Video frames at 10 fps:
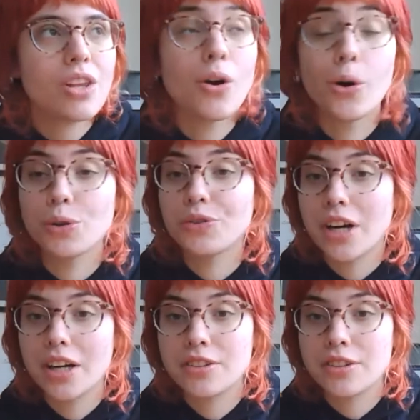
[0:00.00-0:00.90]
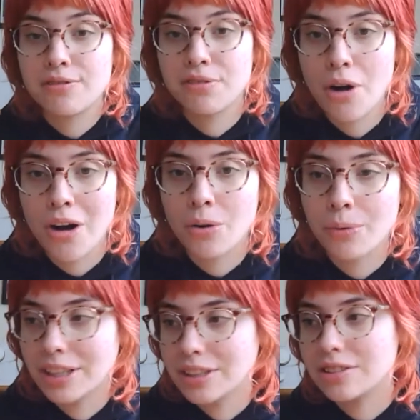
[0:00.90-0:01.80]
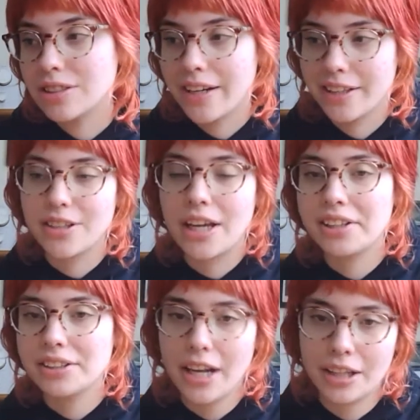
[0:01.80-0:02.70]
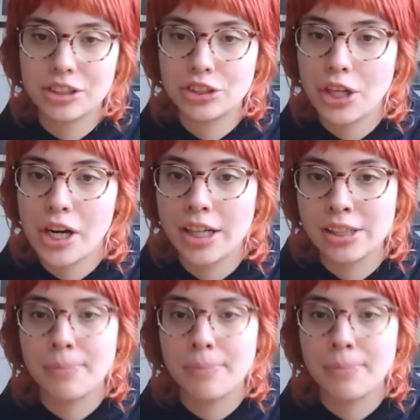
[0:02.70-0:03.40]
alternative rock with psychedelic textures,